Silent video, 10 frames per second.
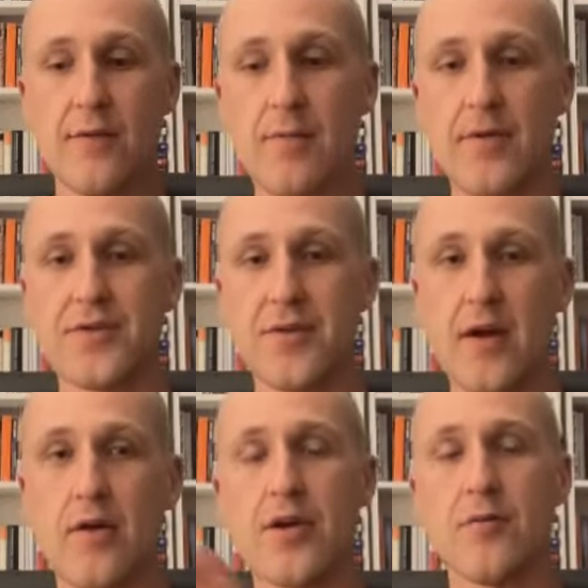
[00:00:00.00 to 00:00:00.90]
people that train
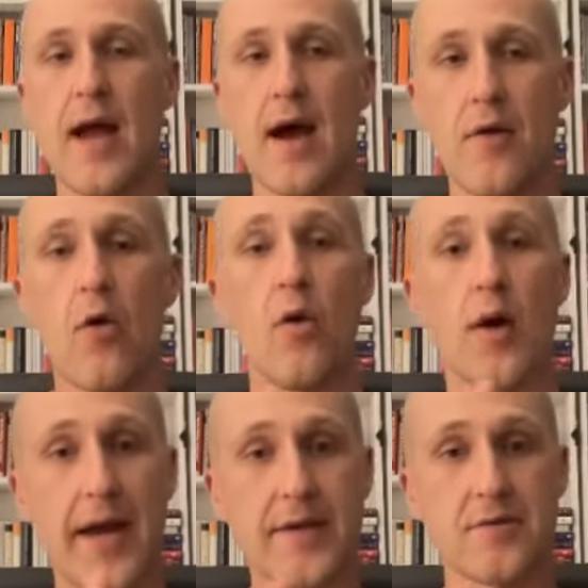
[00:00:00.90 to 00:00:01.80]
all year round or
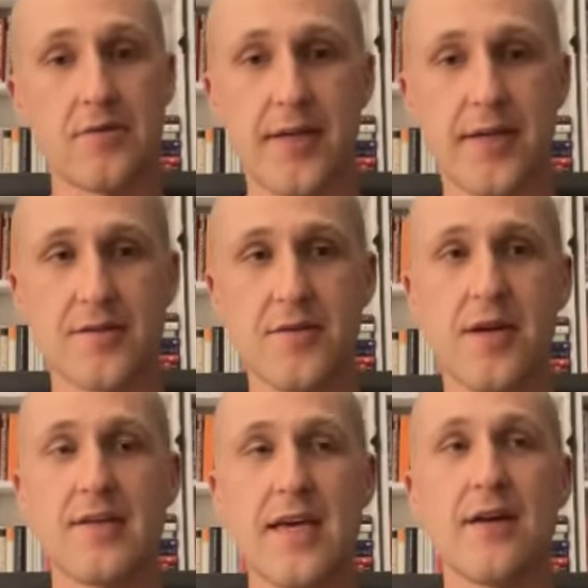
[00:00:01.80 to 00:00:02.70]
high school kids too. And
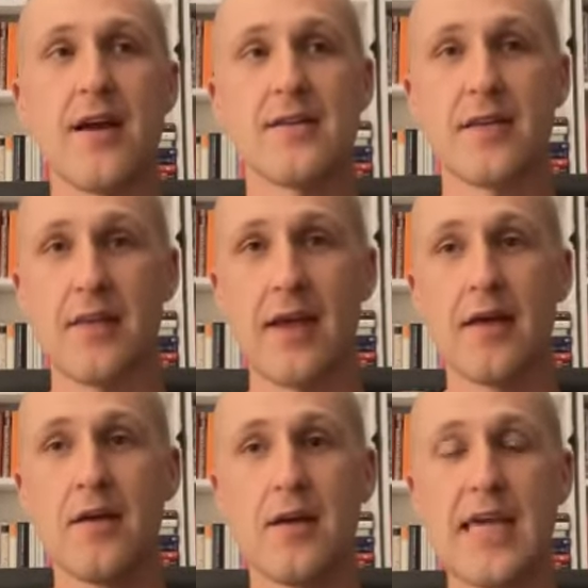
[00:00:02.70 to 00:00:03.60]
it's interesting, like
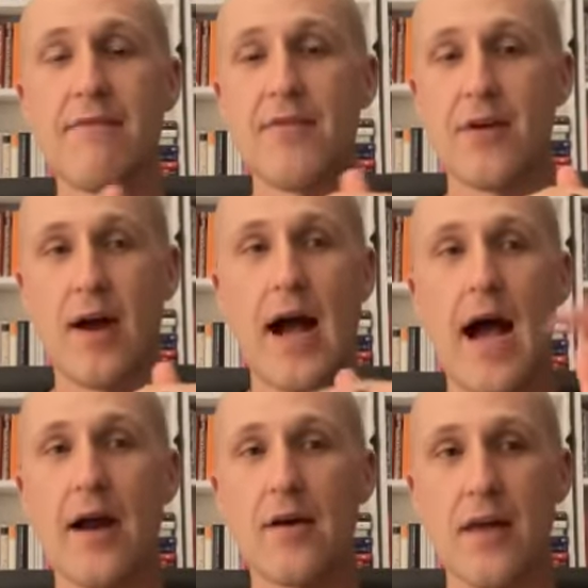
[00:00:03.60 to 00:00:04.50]
even their
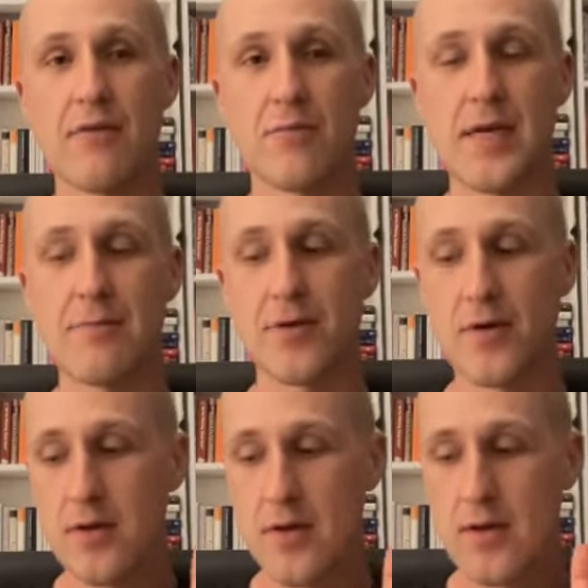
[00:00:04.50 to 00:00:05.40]
higher level
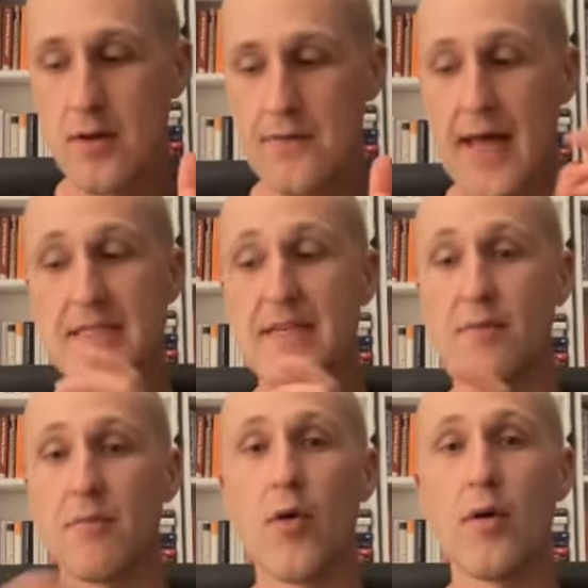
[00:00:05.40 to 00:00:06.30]
people, that's
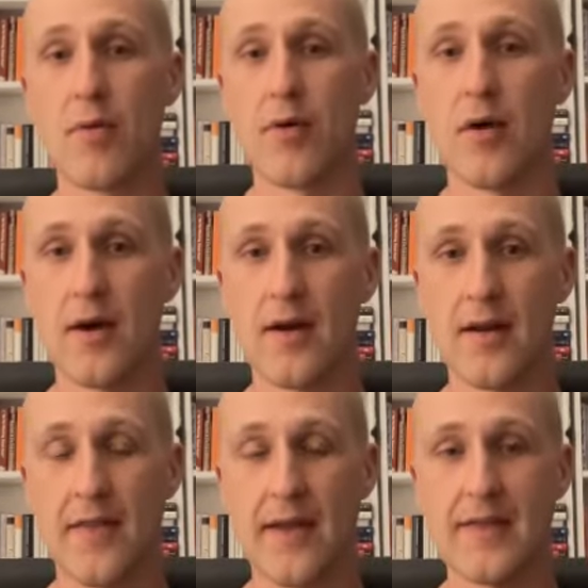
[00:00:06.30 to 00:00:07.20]
even more important.
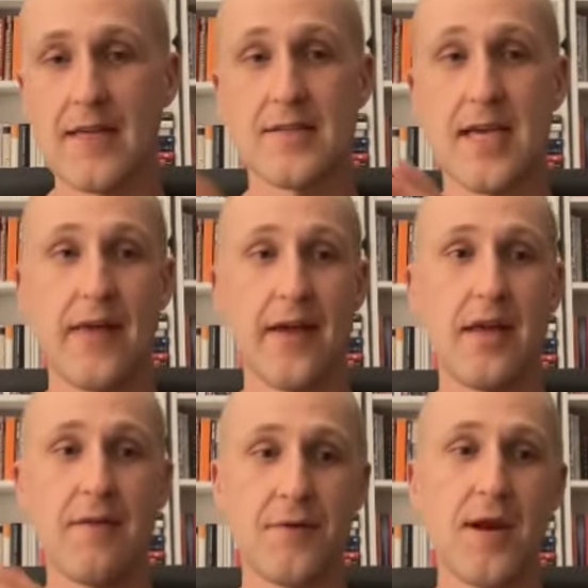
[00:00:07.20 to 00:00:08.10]
And like they say, like,
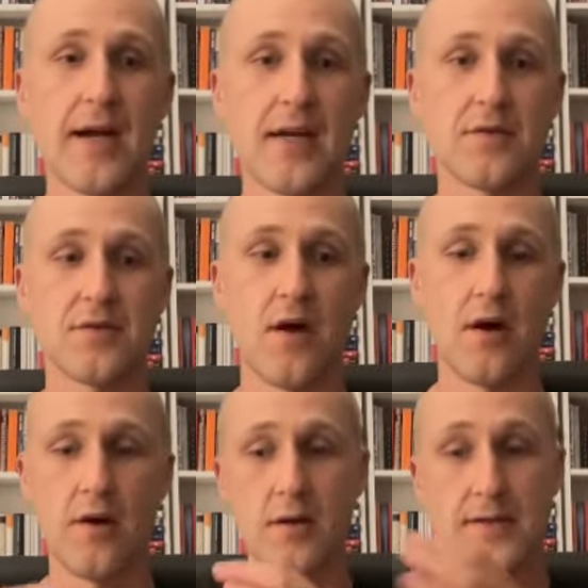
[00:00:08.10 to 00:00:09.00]
if you're not getting
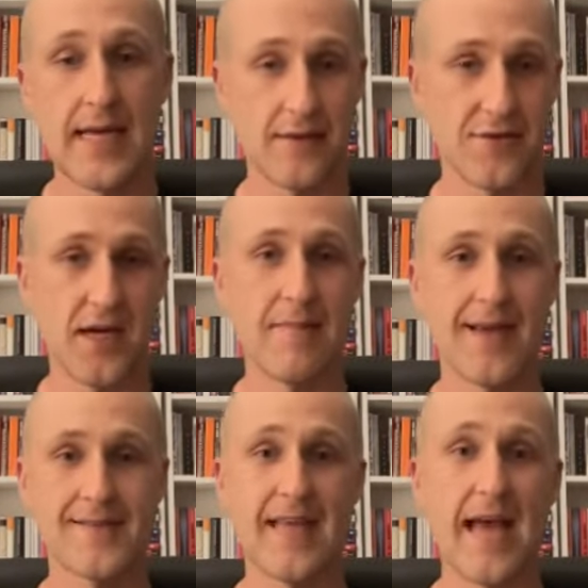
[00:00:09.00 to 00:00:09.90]
stronger, take the training
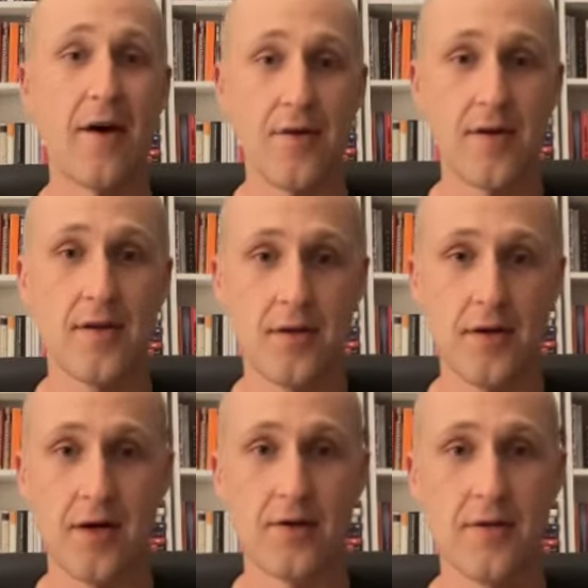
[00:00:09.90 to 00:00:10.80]
max down,
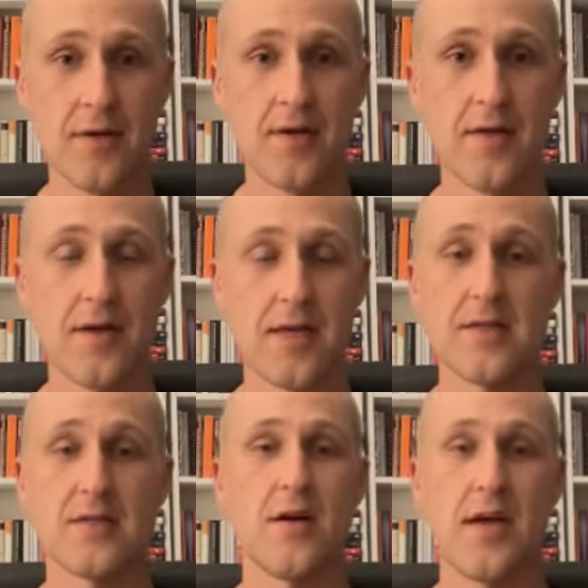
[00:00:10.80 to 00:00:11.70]
you know,
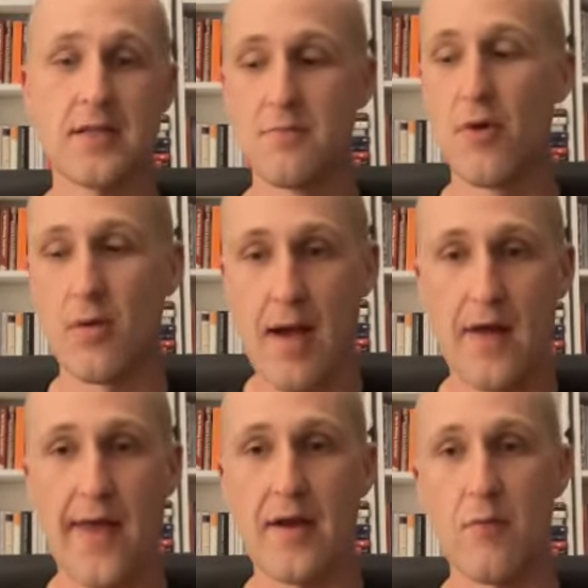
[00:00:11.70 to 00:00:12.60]
because it's more
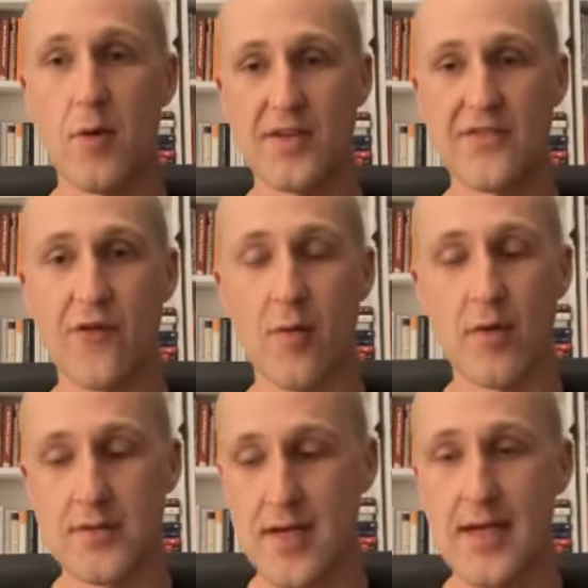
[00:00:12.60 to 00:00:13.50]
about like what the form
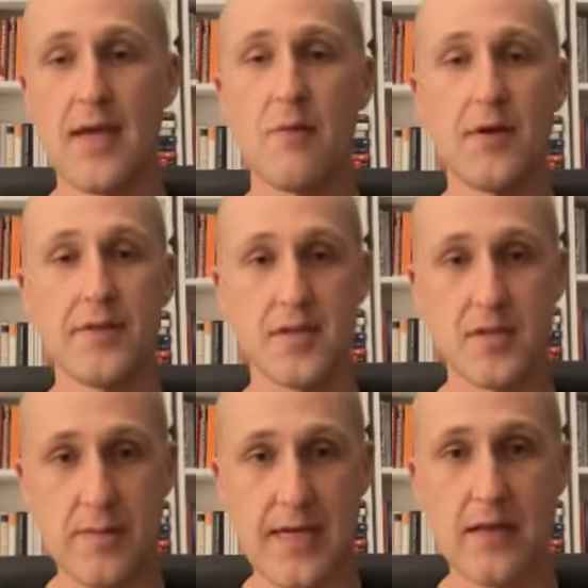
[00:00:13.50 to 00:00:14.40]
looks like and what the
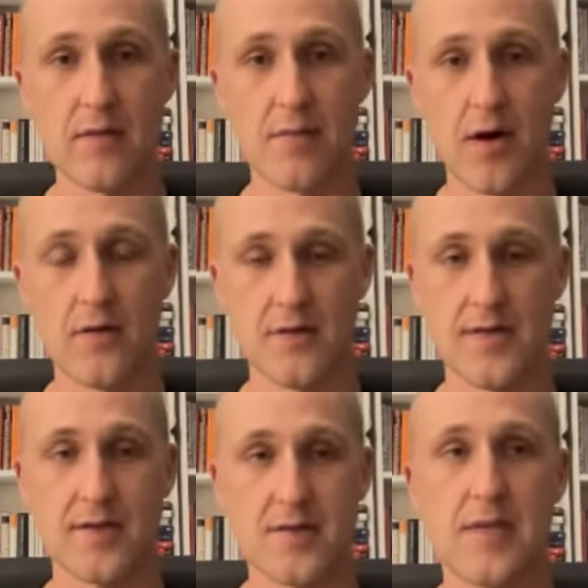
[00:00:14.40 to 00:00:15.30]
speed of the bar looks
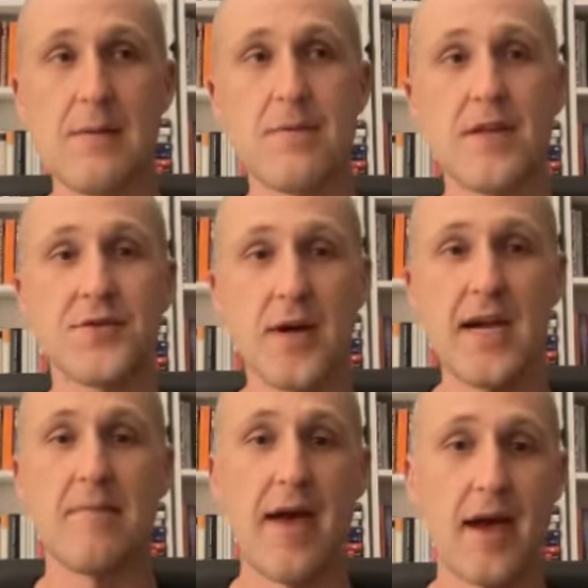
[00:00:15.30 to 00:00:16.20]
like. So keeping the
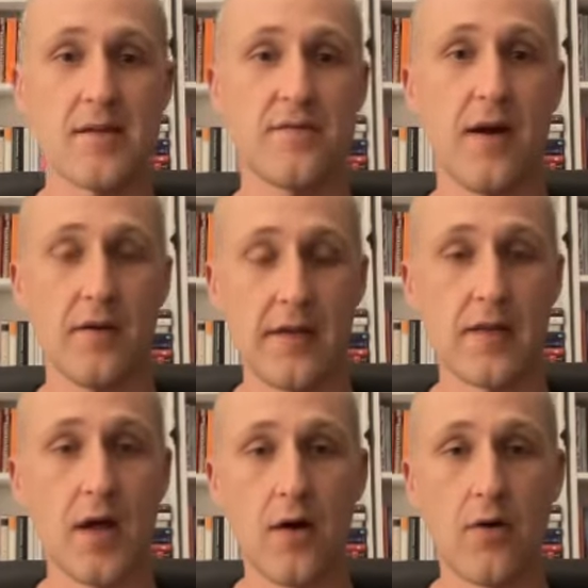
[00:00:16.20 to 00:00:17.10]
training max fairly
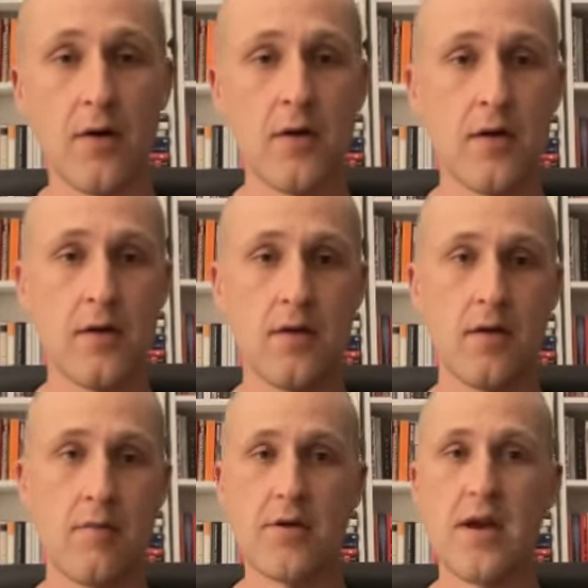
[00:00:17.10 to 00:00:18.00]
low, and
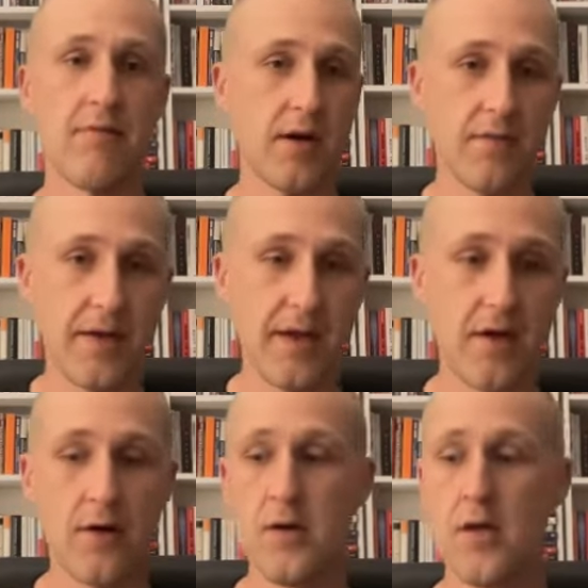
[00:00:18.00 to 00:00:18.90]
then you're never going to
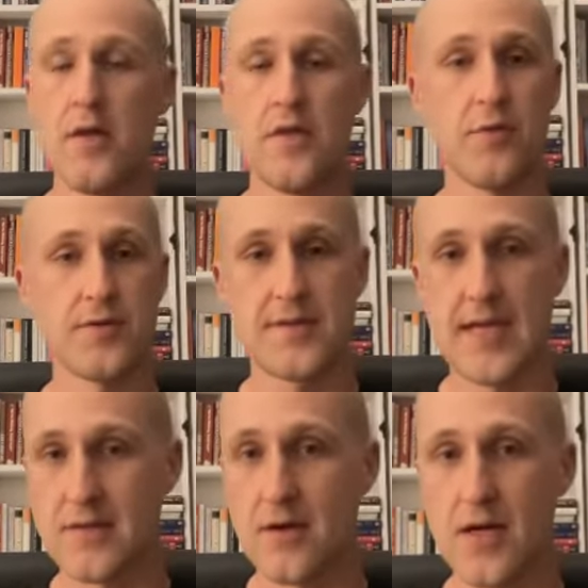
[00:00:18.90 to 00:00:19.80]
fail. The
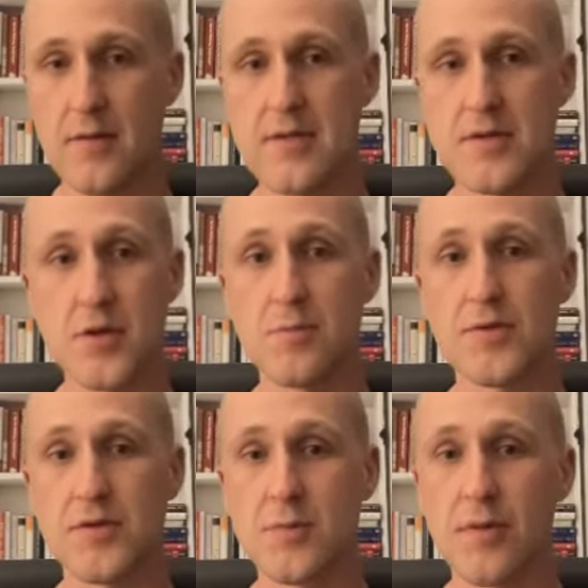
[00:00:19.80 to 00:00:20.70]
sets aren't going to be
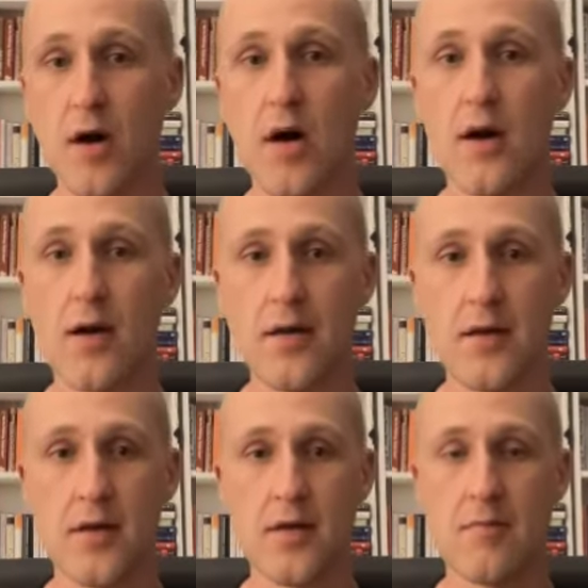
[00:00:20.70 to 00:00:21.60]
super, super hard,
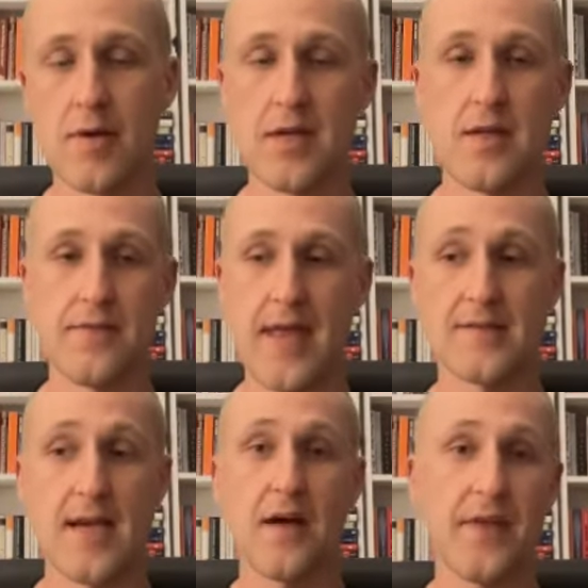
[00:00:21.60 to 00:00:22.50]
but
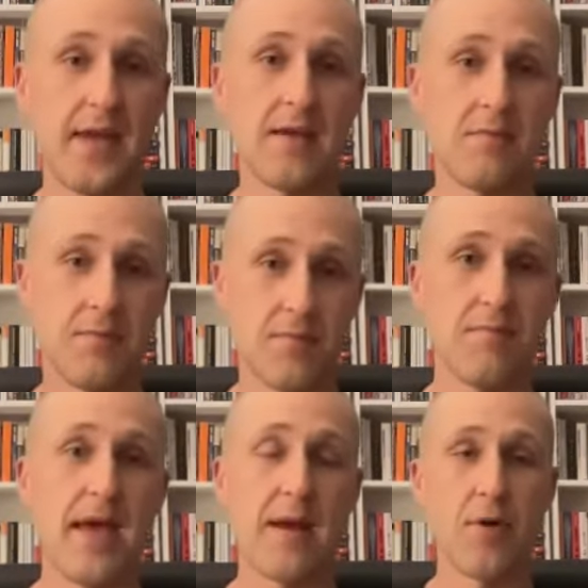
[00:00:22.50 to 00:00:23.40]
that's how they
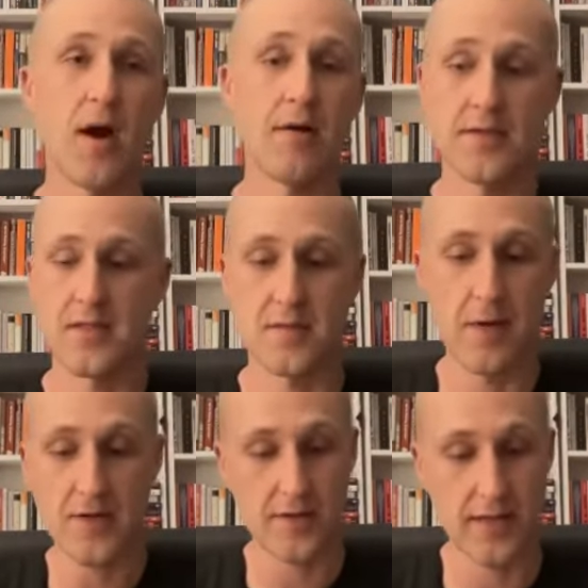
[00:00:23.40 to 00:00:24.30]
make progress,
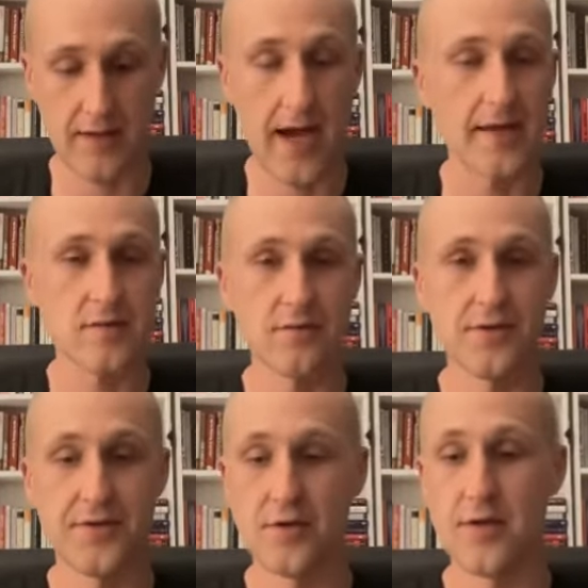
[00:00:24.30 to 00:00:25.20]
especially like high
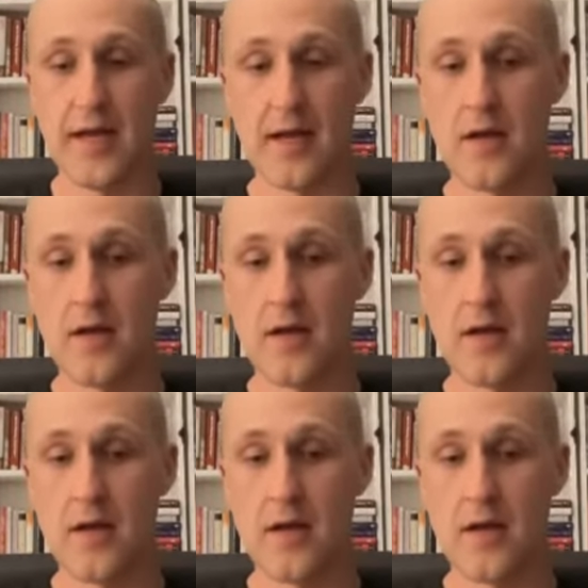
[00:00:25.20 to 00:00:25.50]
school too, like